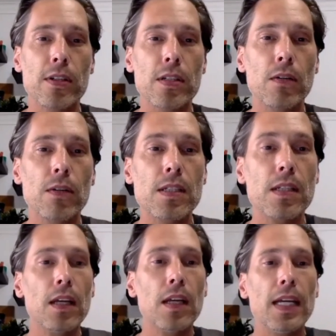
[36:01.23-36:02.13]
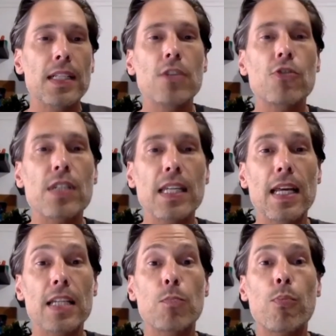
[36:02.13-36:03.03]
So it's interesting
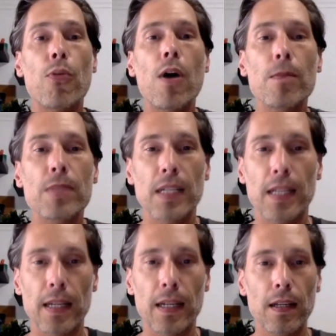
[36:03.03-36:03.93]
that it's prompted it.